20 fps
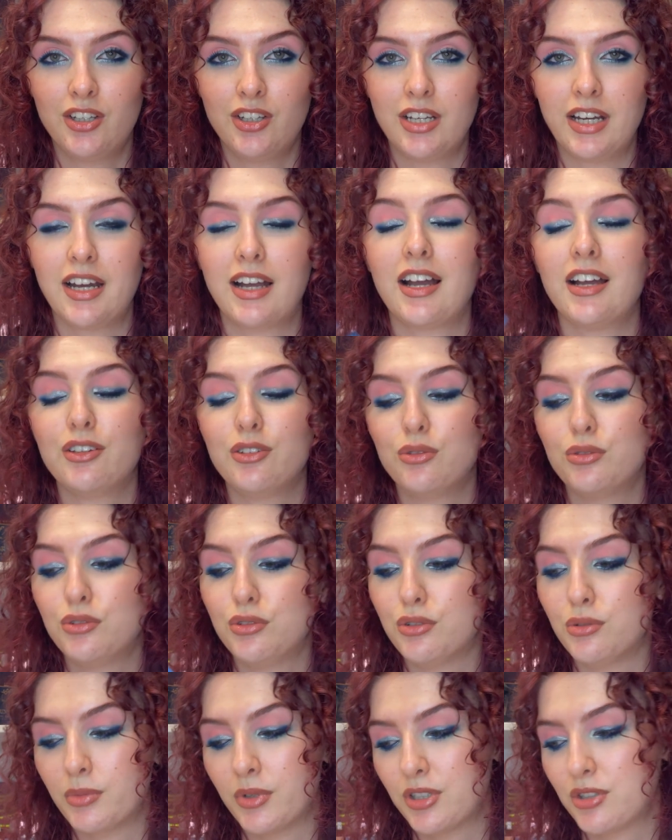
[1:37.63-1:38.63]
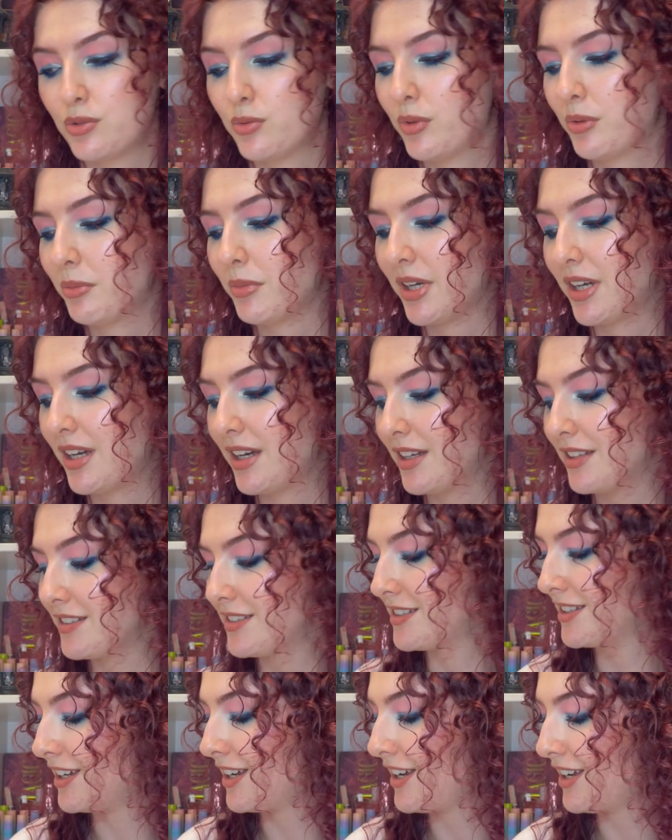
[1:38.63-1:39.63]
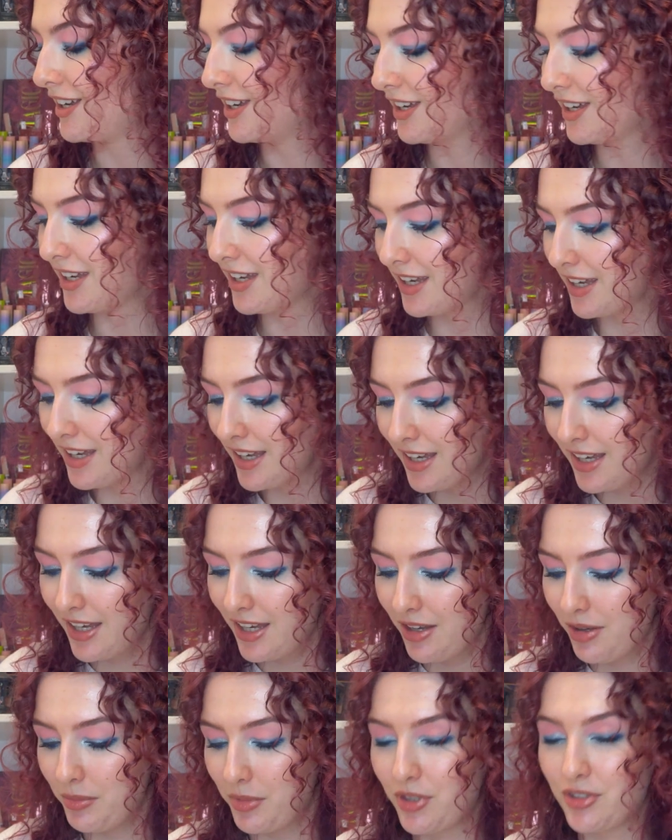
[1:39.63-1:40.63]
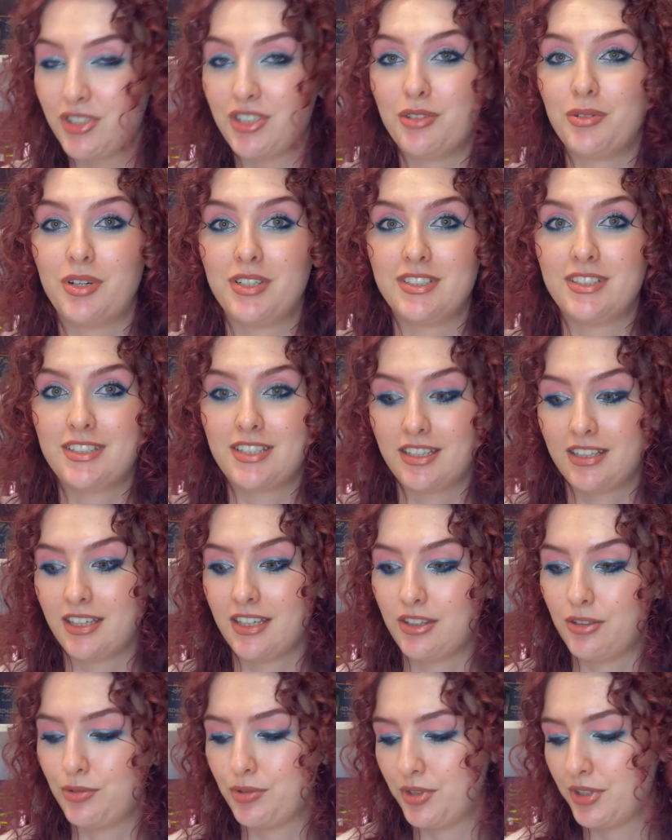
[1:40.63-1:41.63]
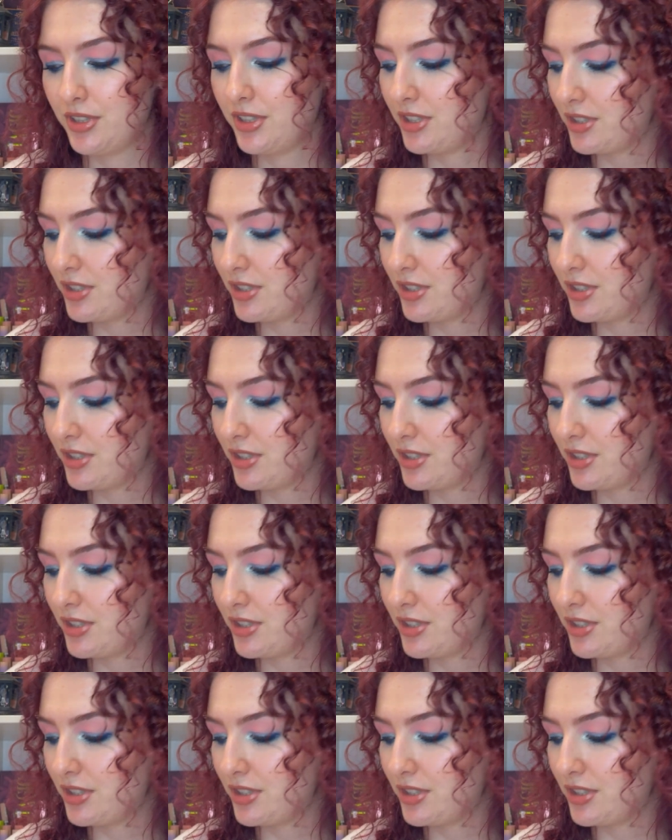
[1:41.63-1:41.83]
I can't do too much with my hands because otherwise it's gonna get ruined.